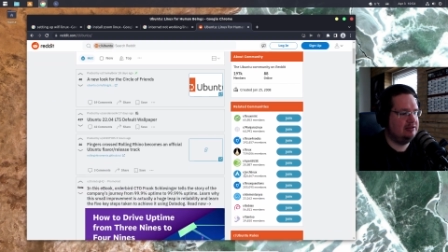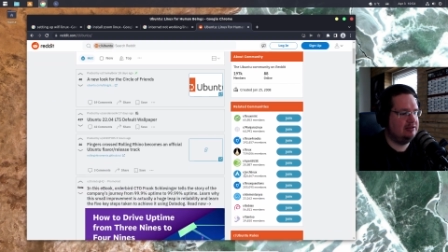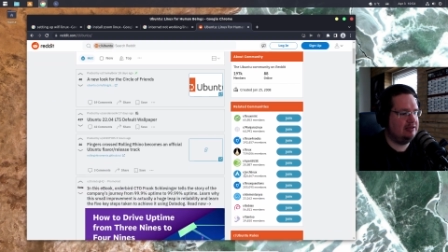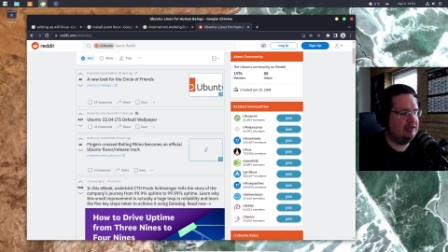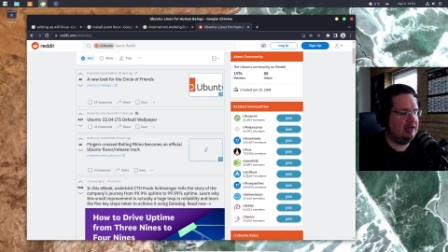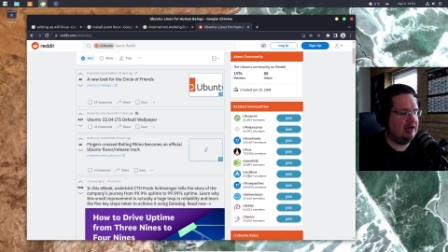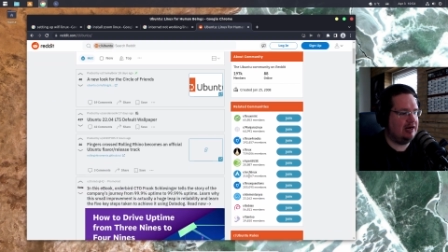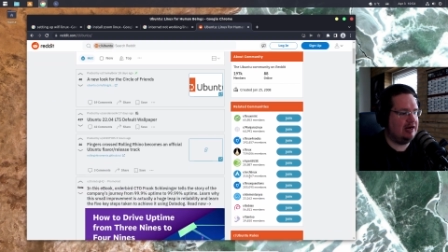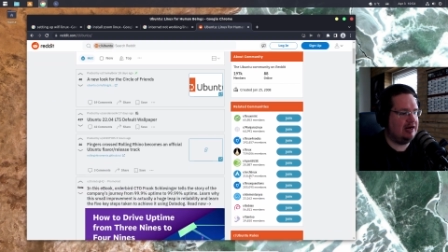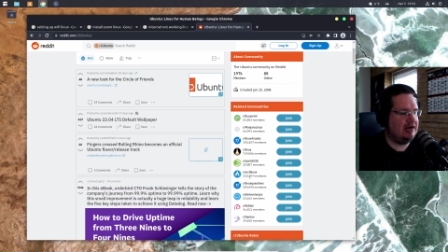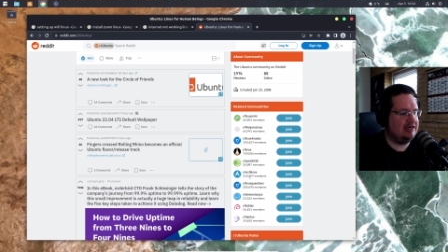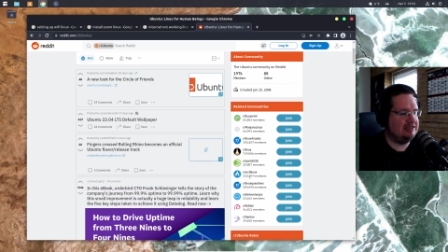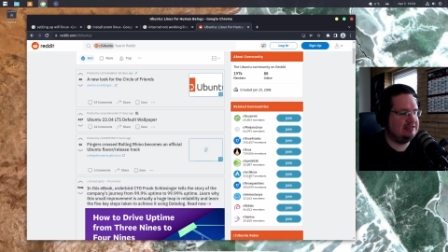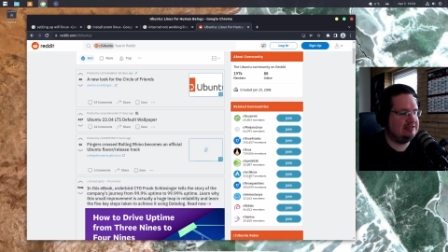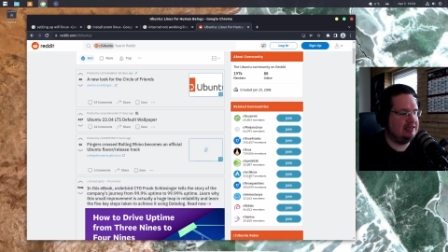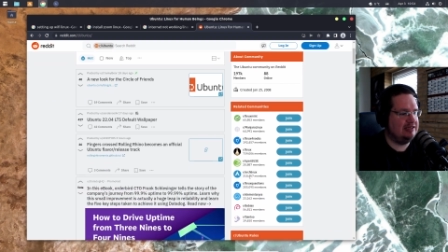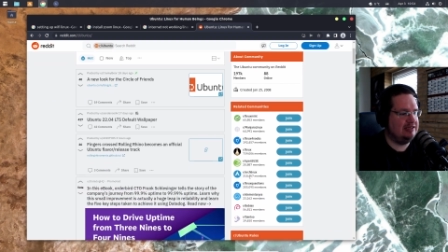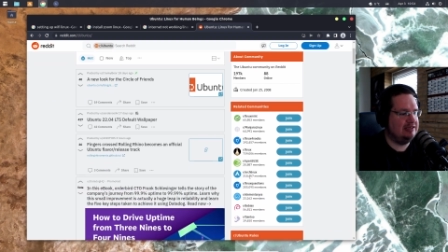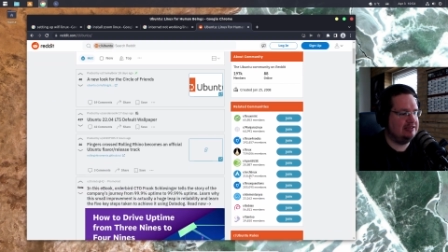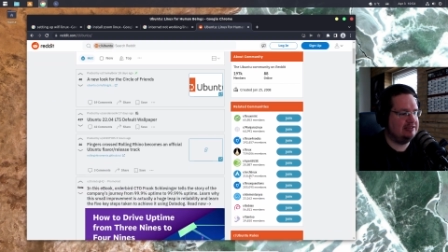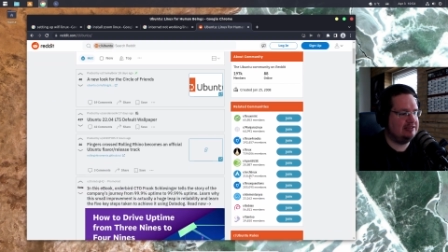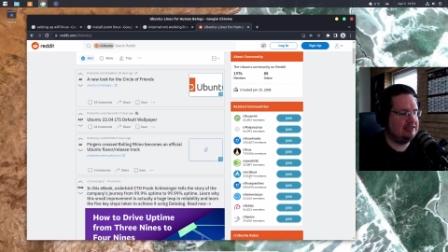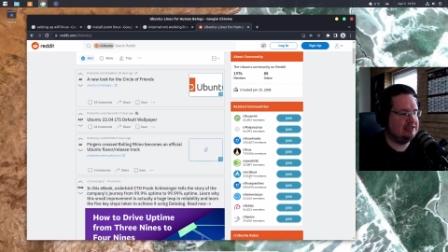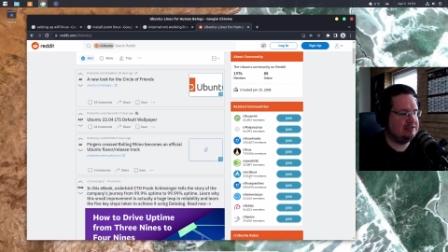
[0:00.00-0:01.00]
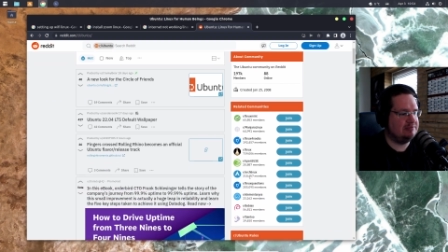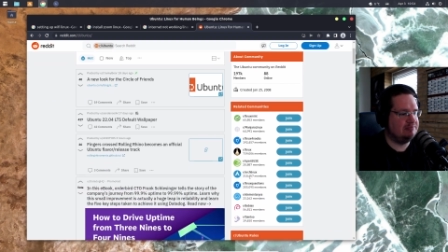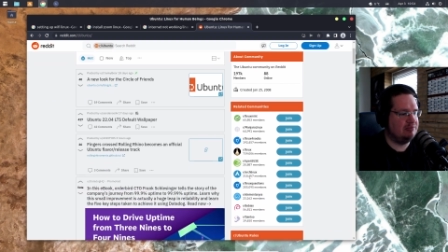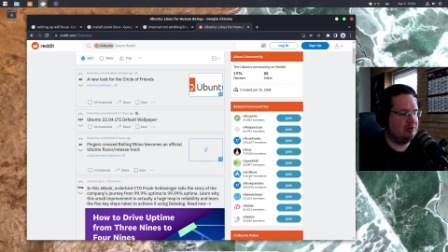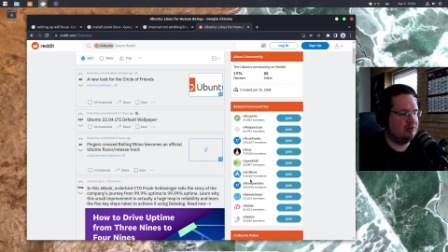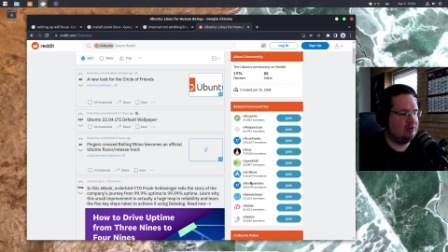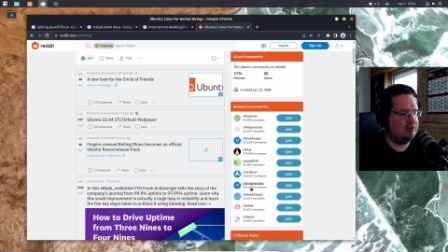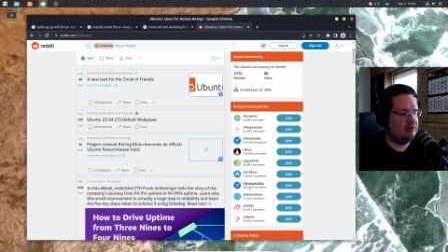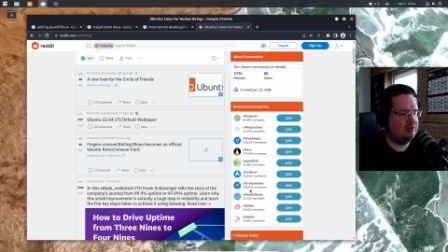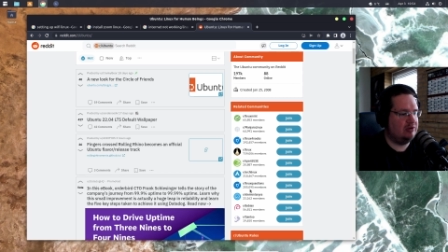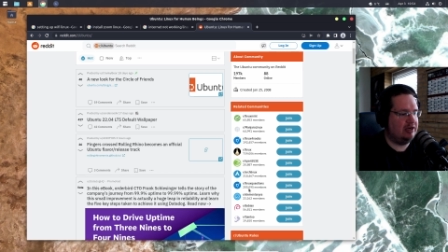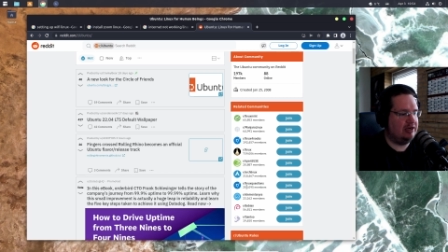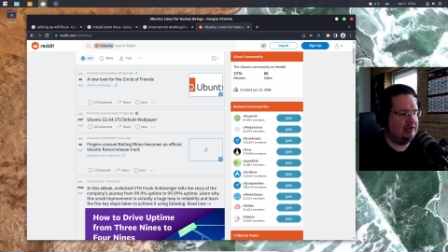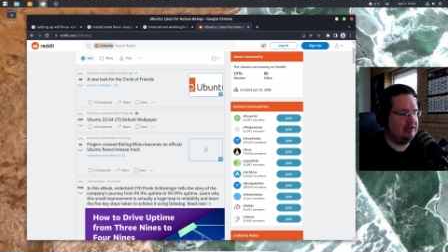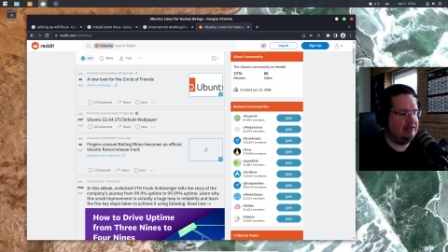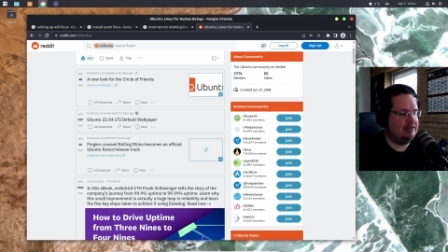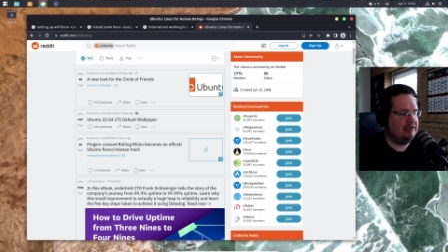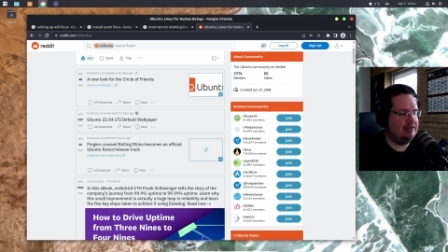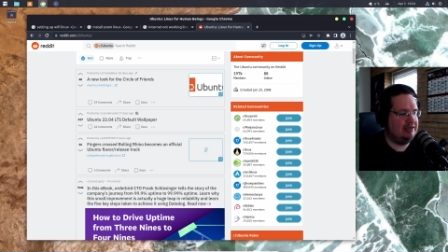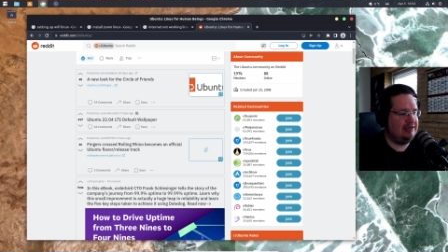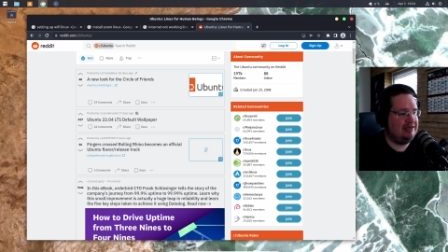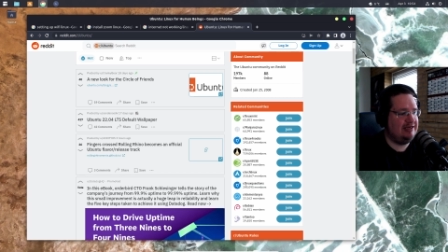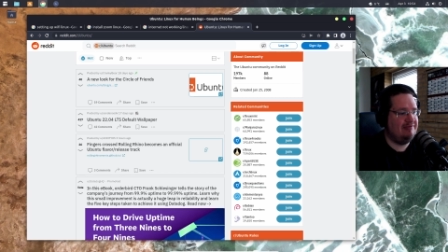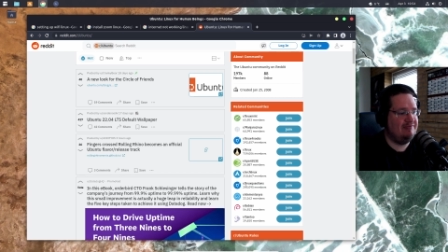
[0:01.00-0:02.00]
Yeah, Arch Linux has more, and Lin
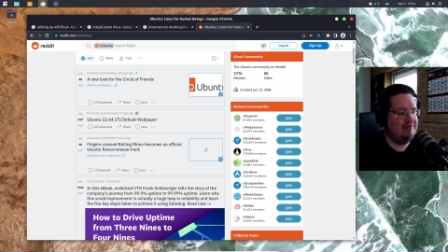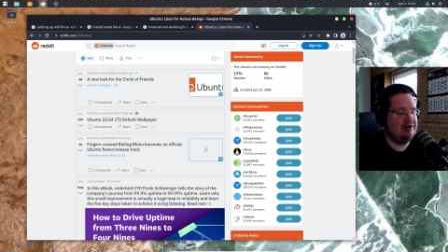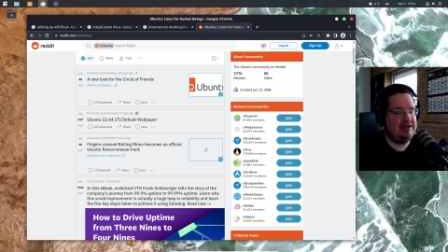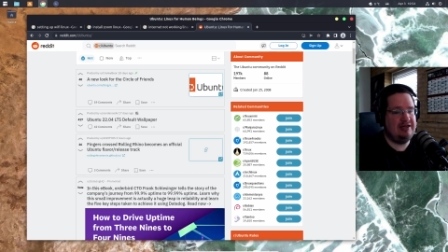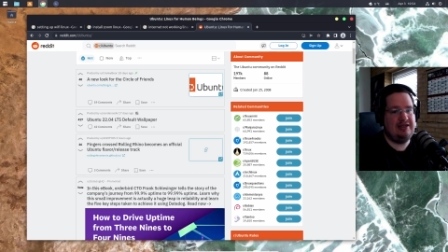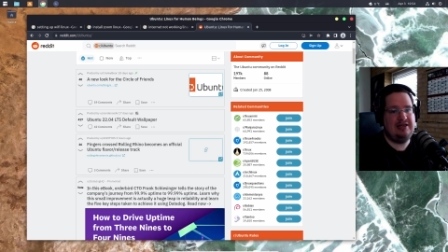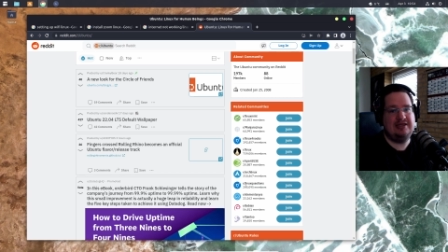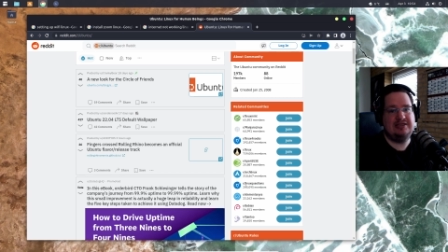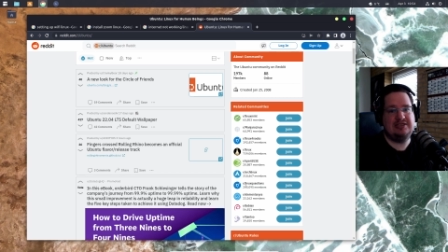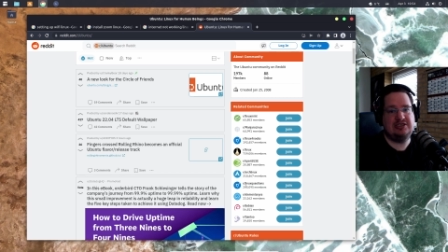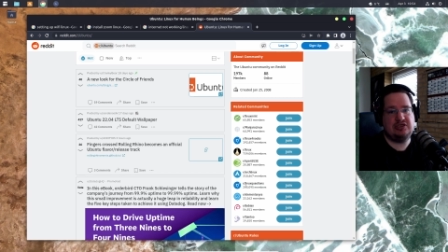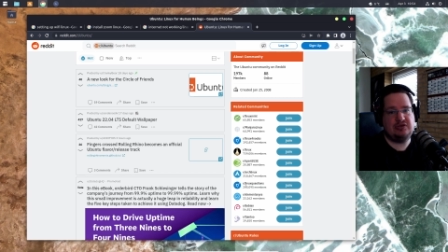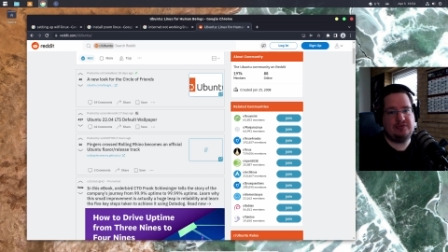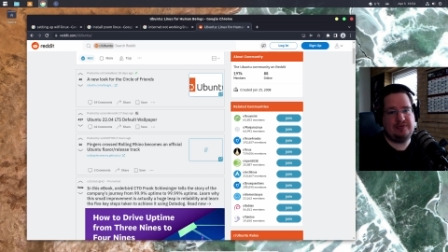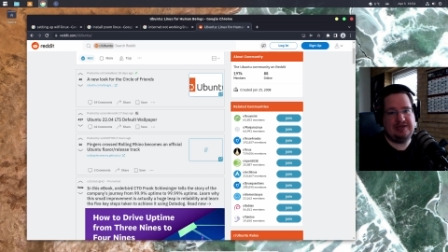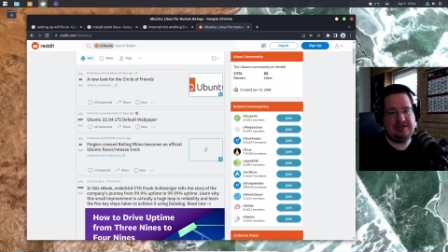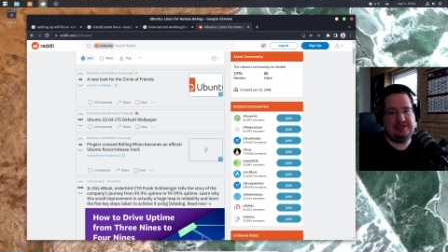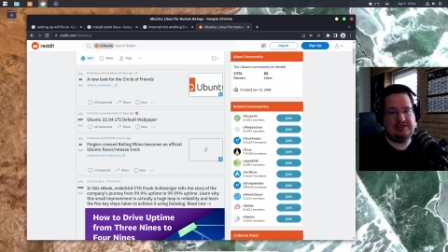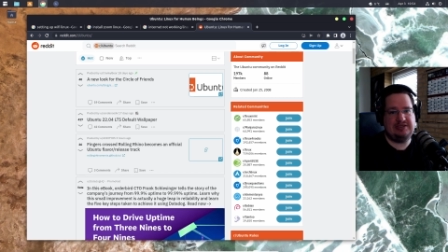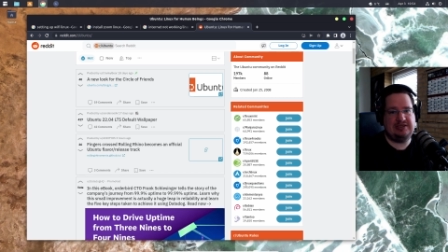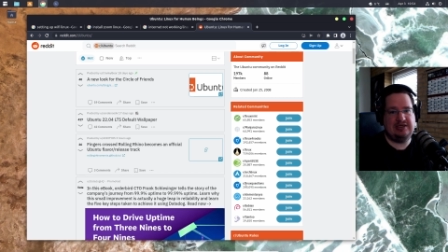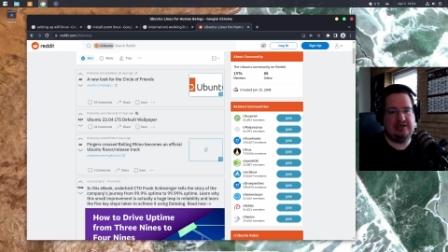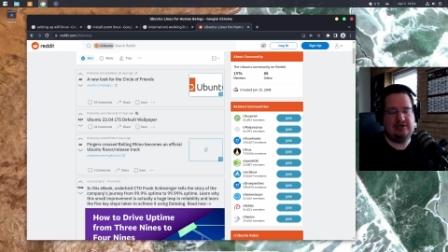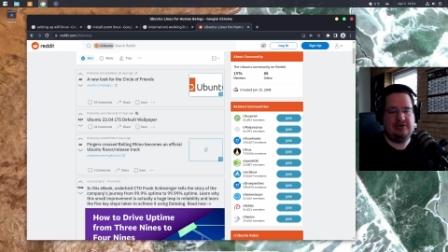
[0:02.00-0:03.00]
even Linux Question.